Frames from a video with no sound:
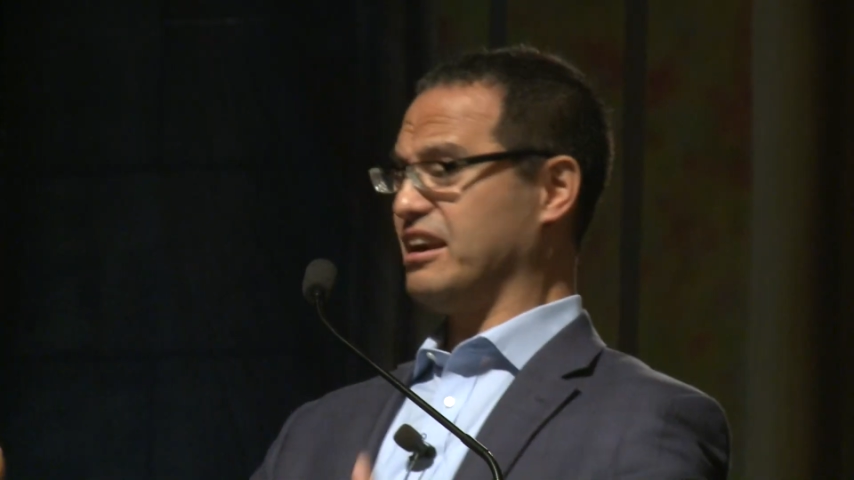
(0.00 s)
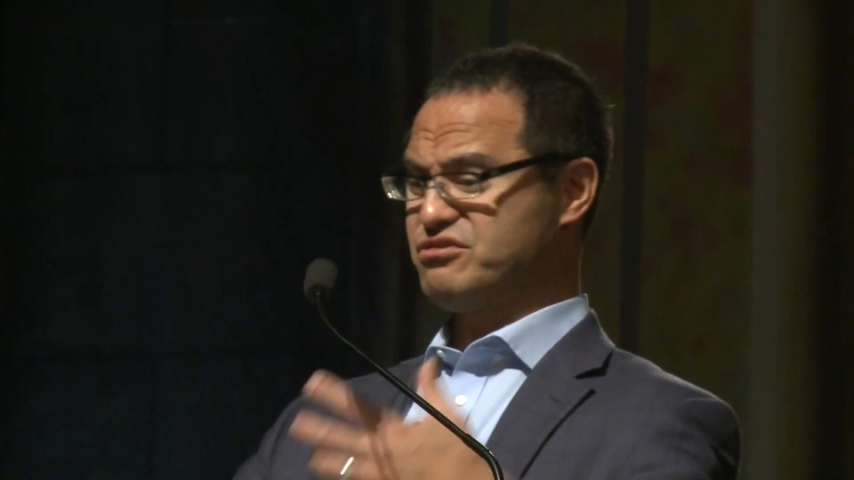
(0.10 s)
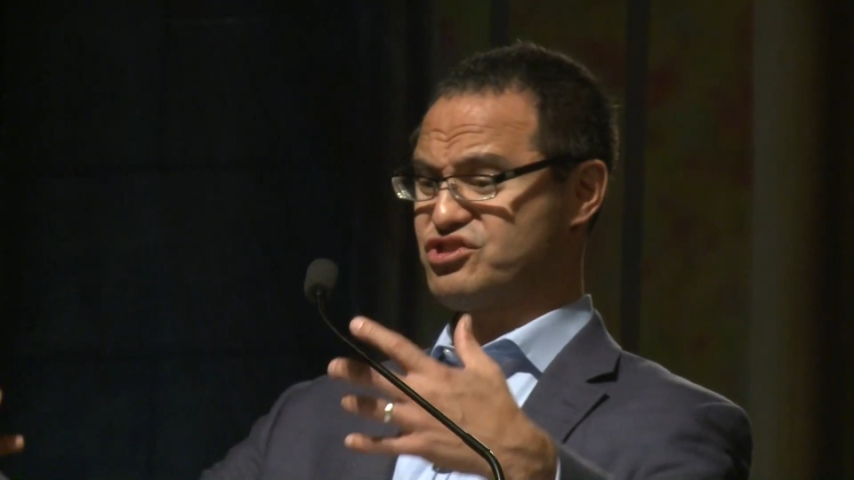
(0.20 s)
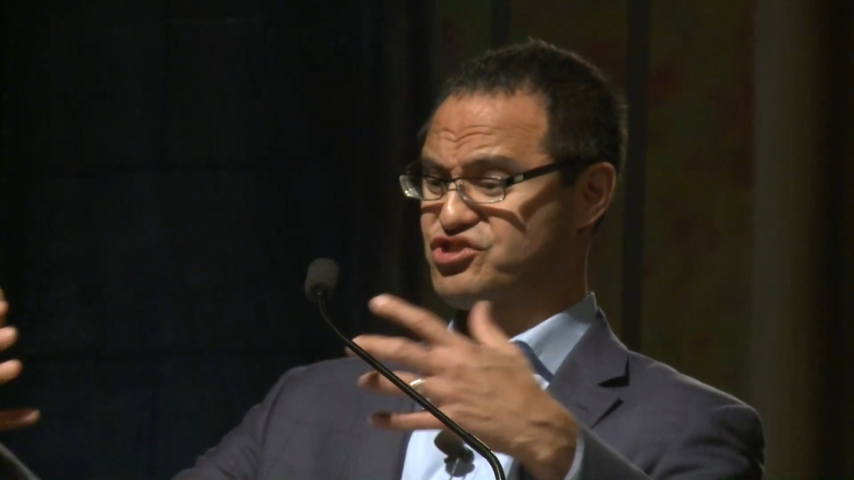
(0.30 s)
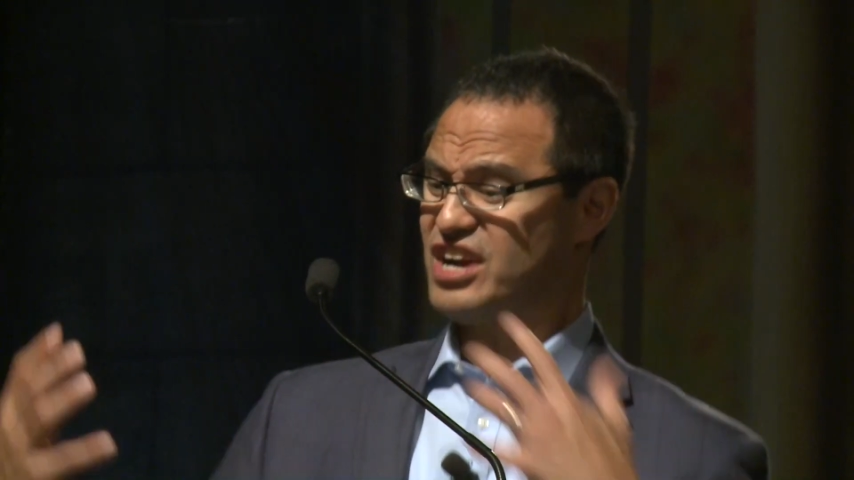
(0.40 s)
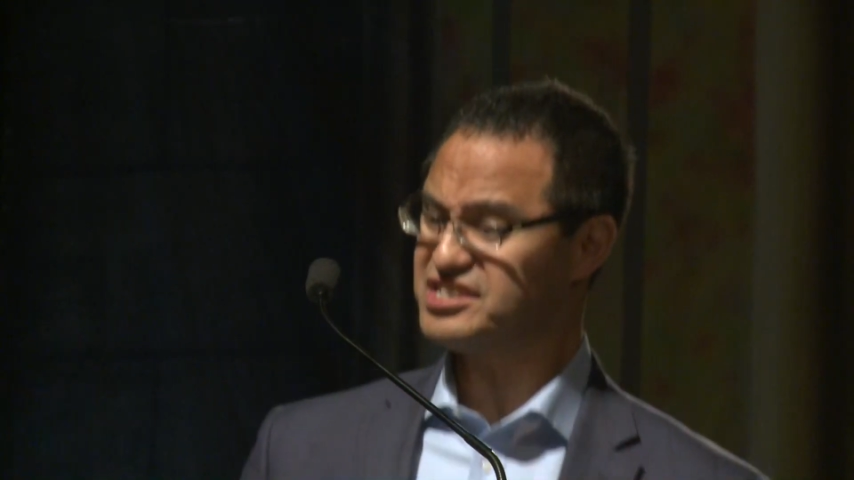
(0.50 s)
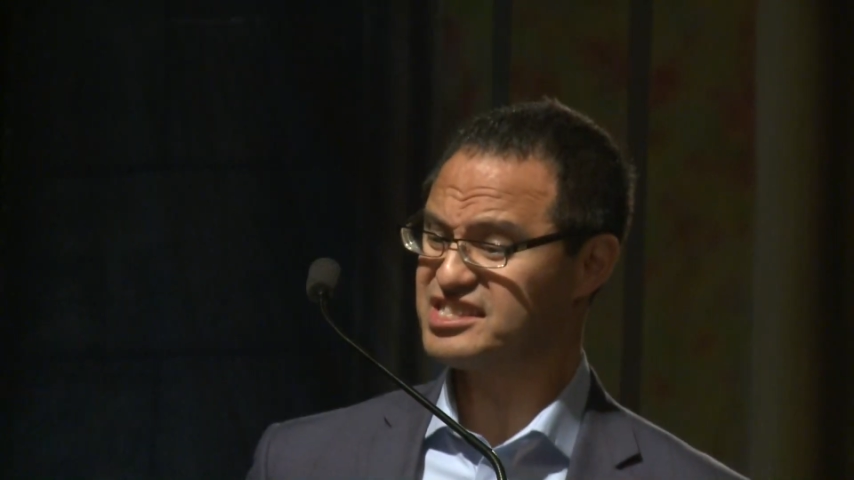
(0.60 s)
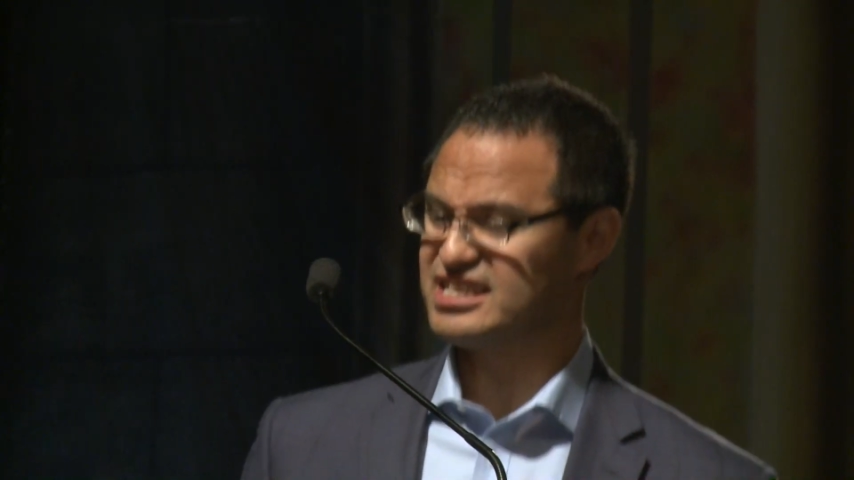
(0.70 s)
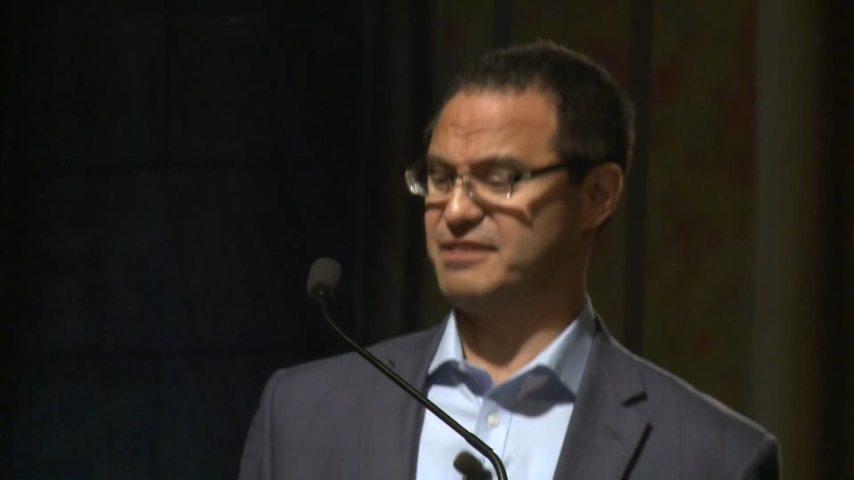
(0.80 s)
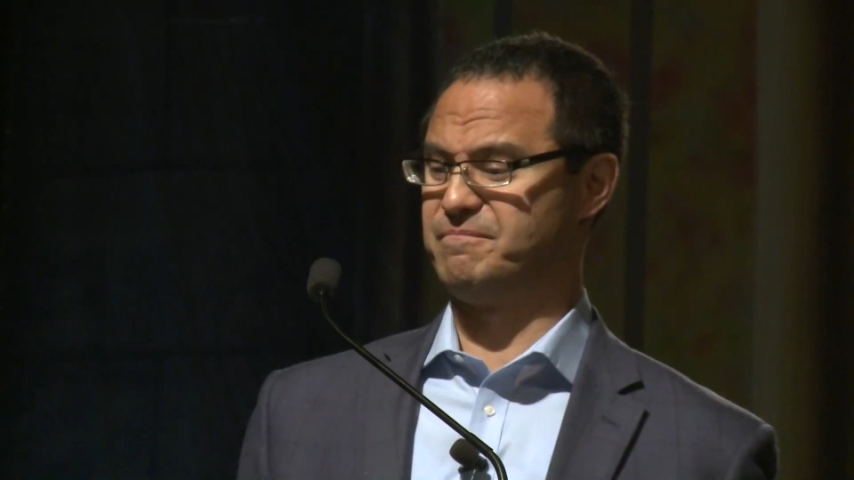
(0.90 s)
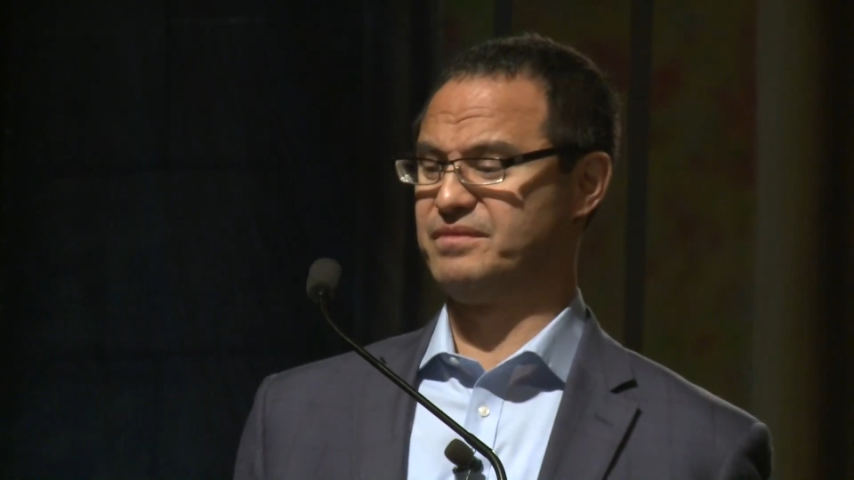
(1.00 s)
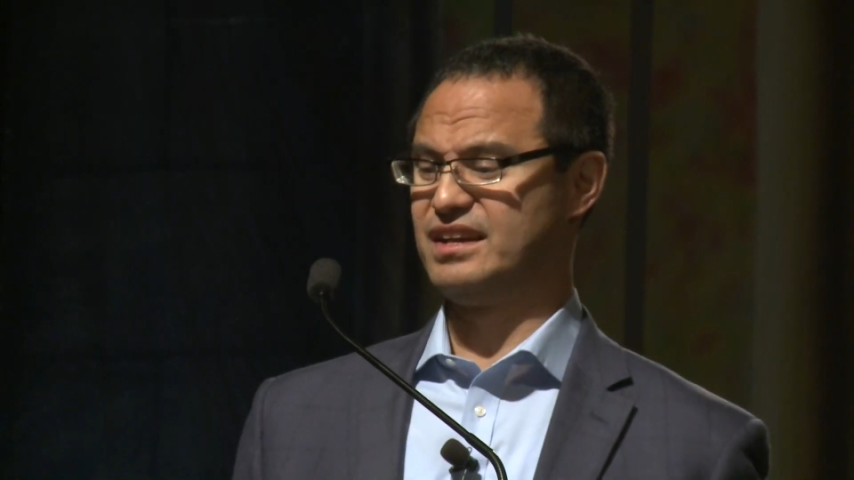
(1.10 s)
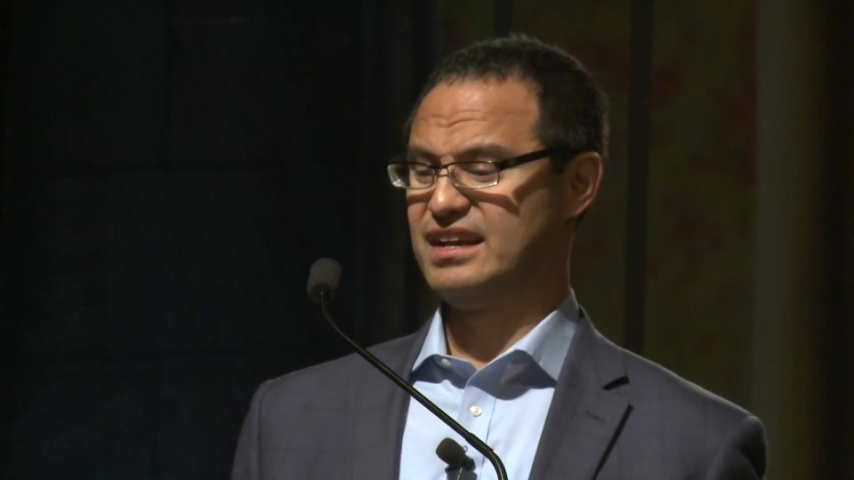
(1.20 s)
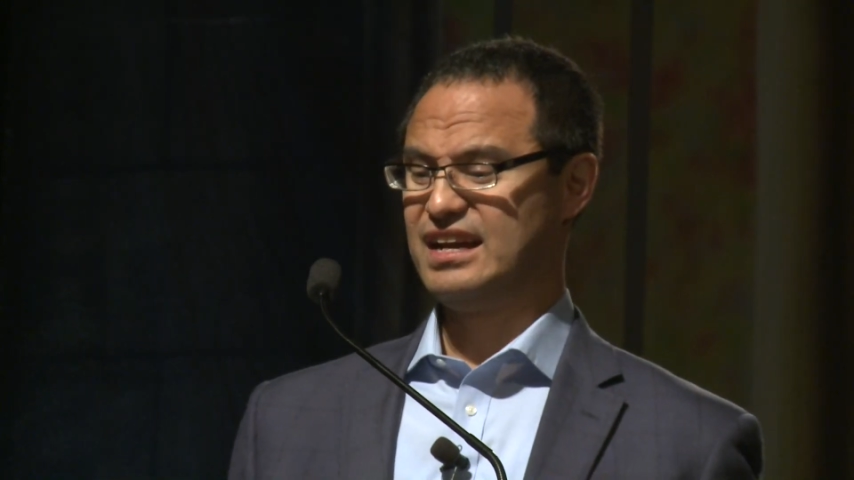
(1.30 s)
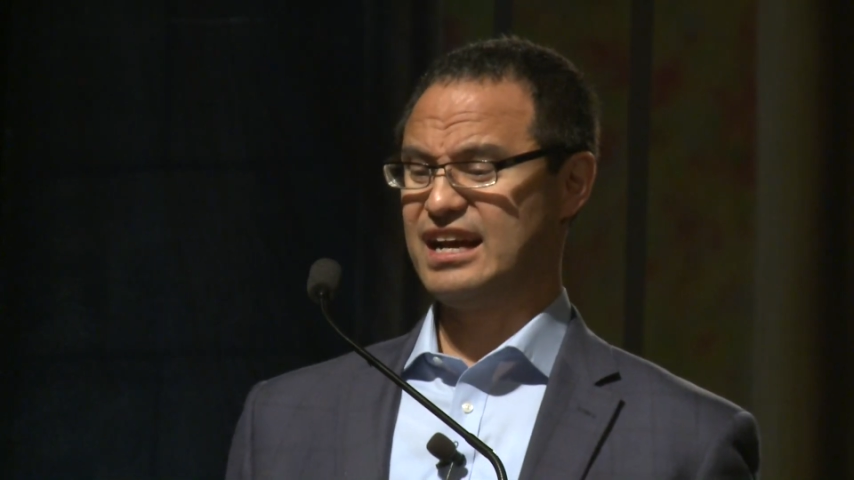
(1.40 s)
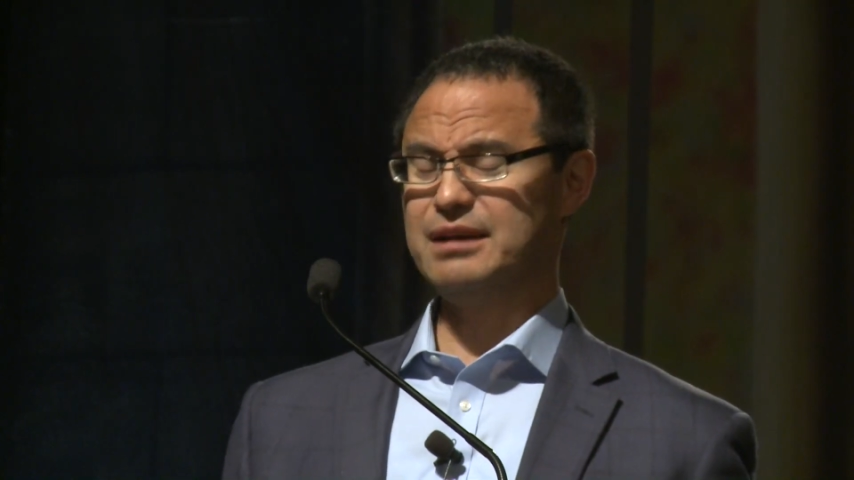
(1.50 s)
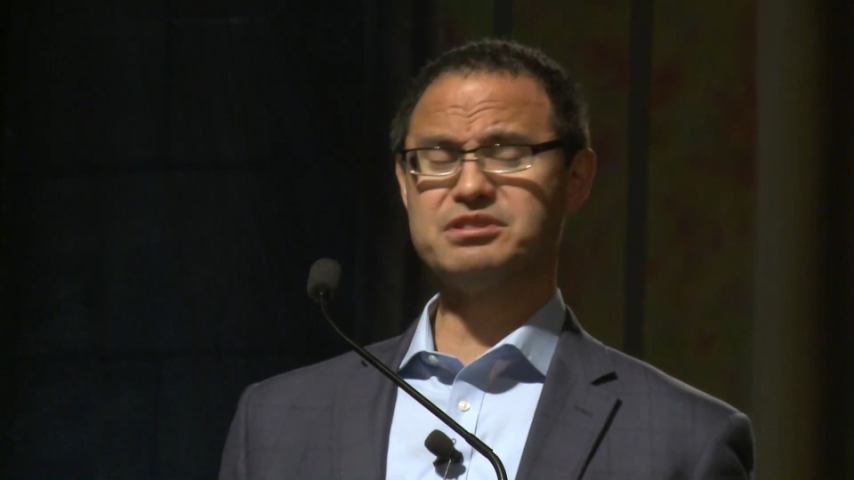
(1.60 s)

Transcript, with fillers: I don't trust them, and I'm